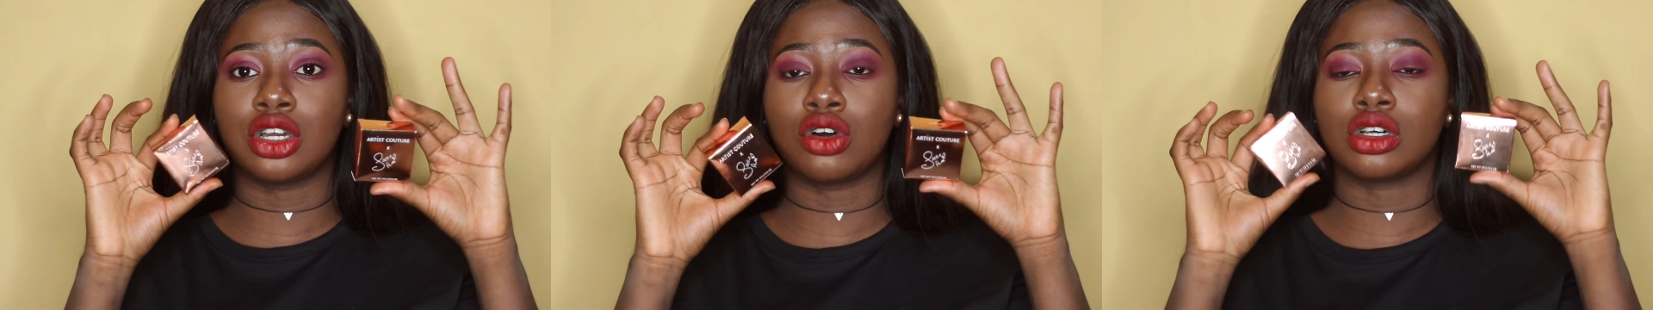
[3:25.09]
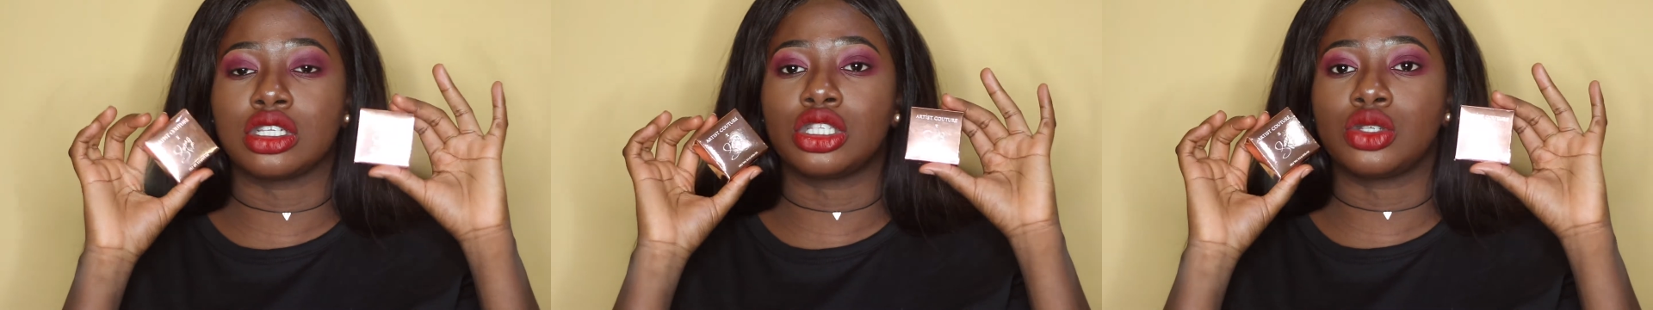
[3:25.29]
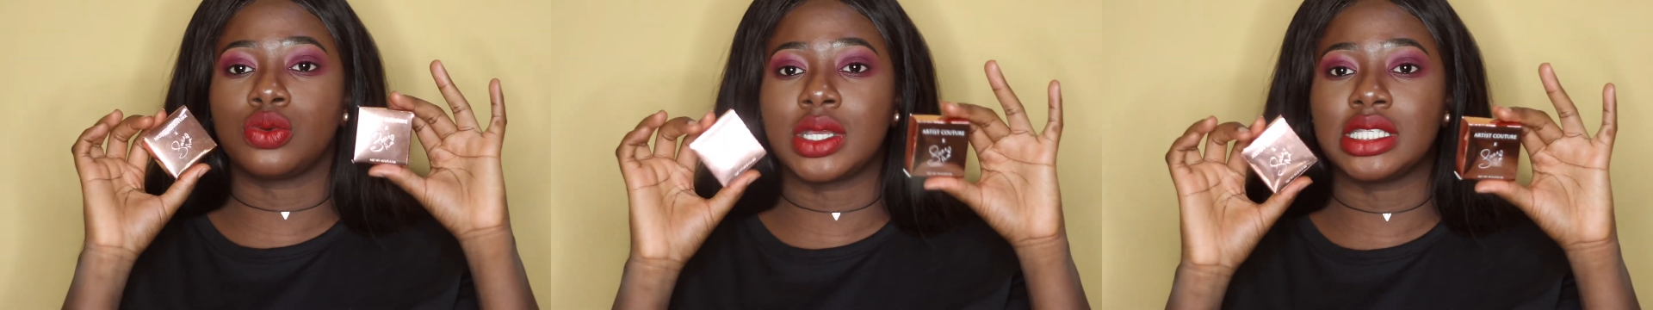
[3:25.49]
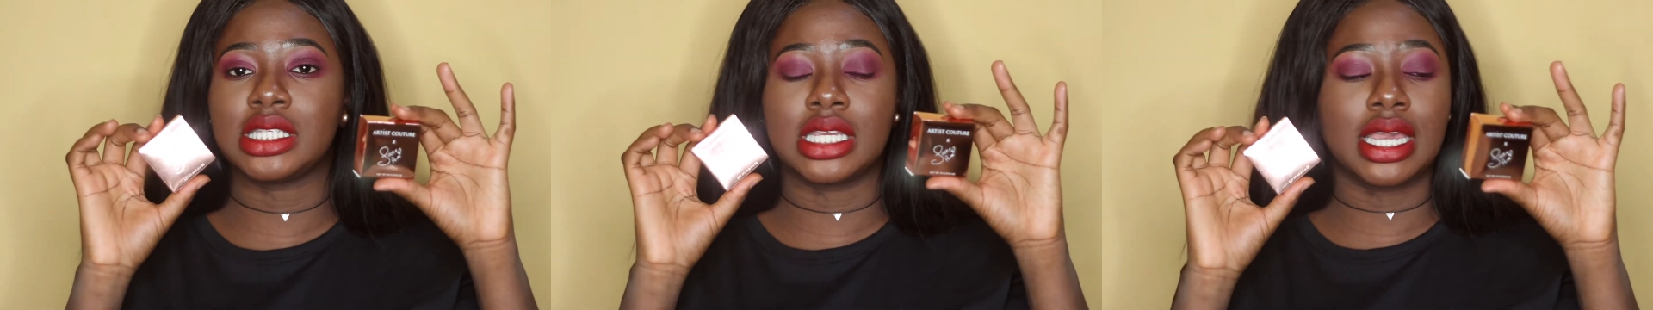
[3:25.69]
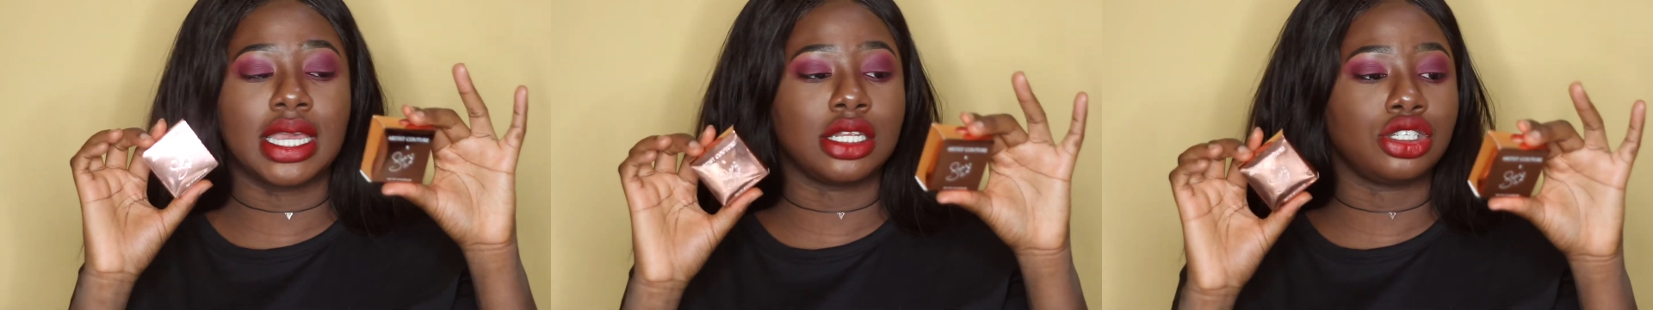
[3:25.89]
cost
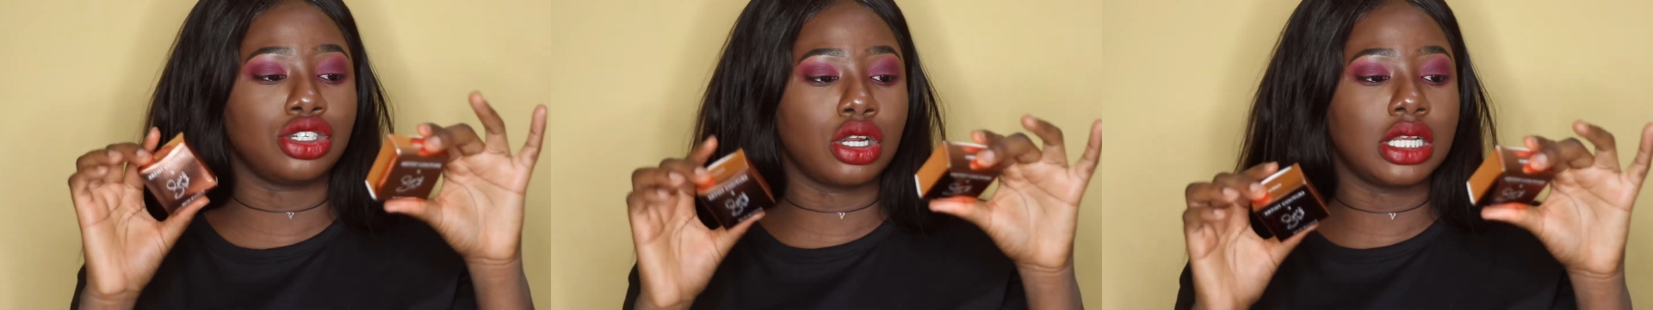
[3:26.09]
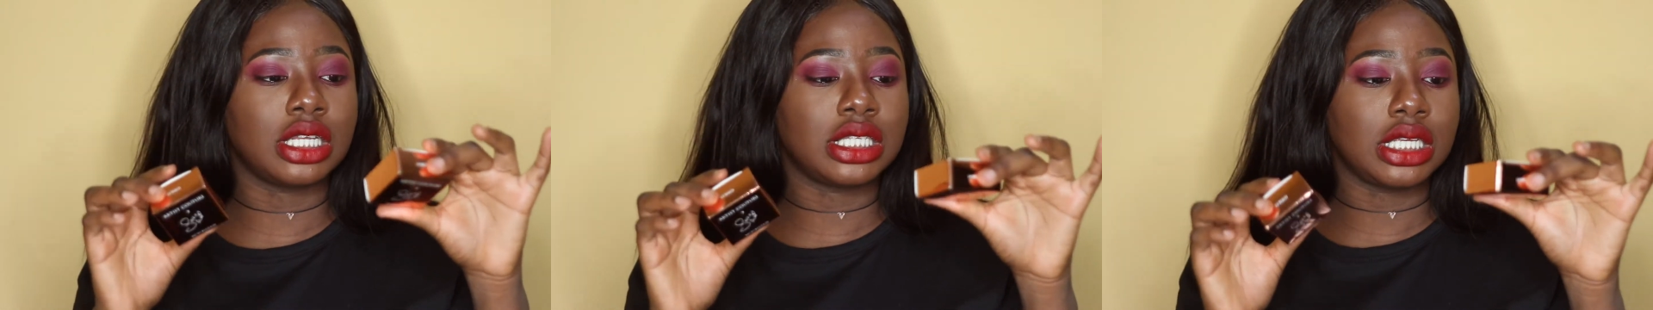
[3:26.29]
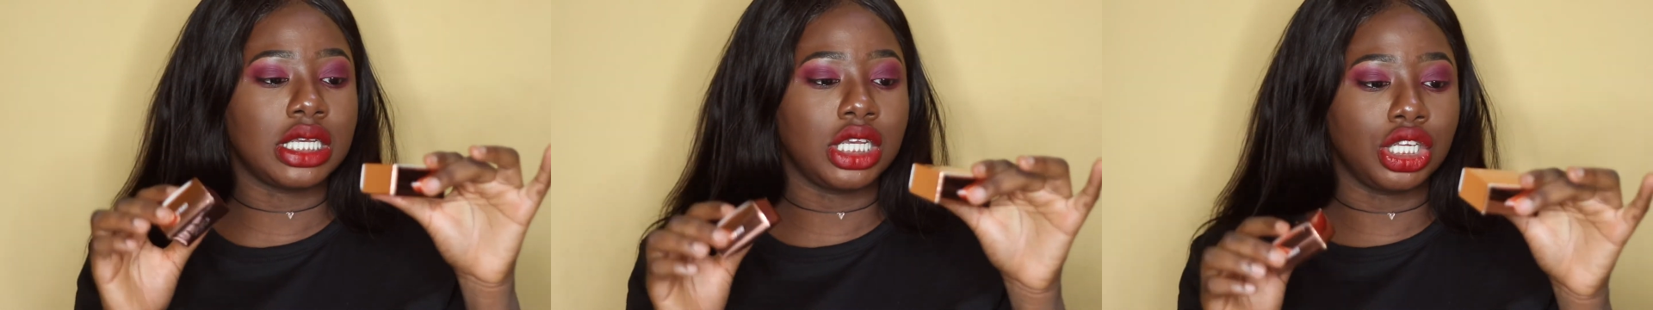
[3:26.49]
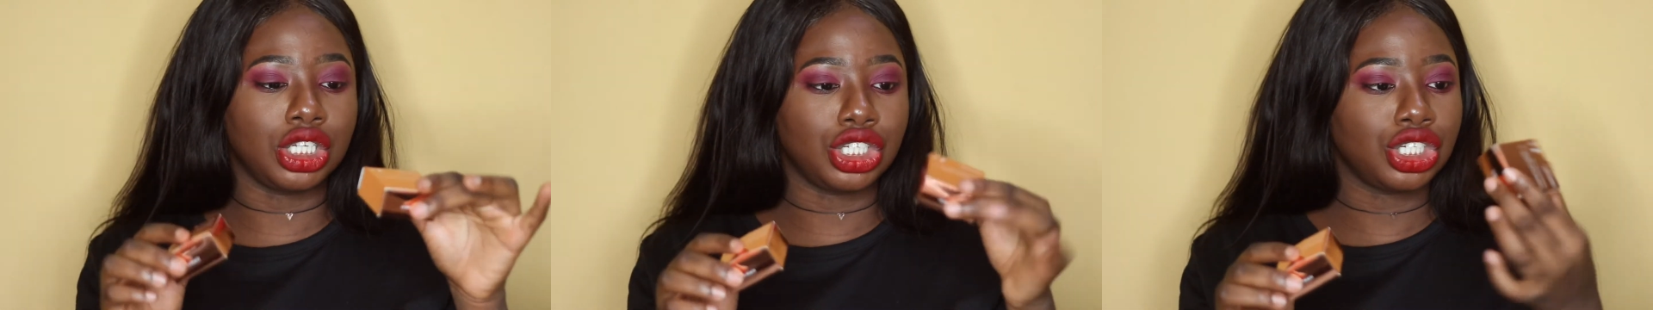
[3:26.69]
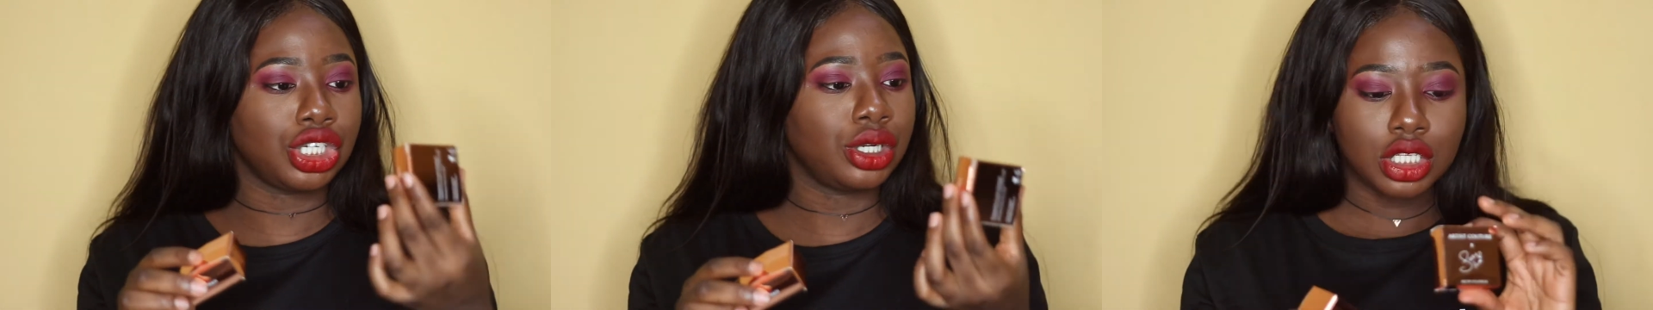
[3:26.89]
$28
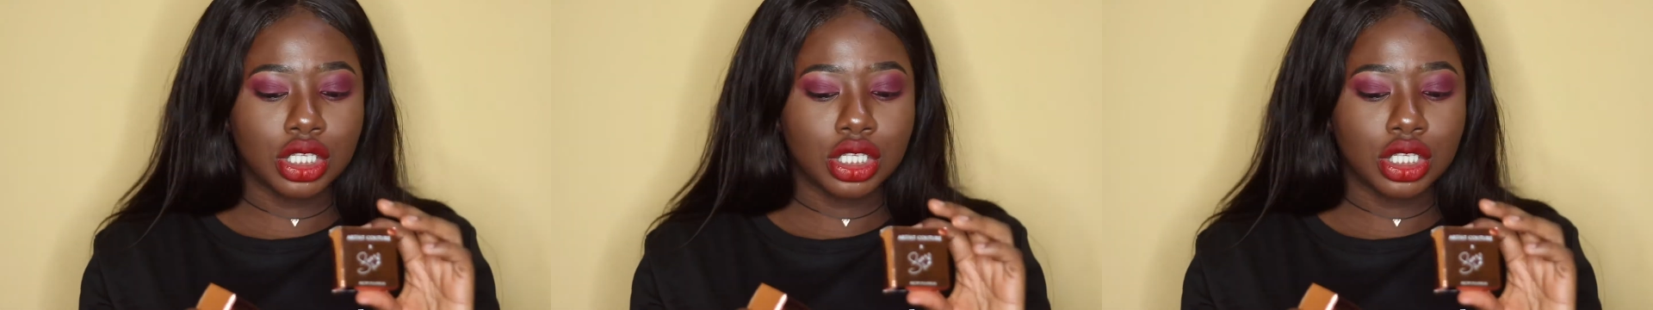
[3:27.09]
each.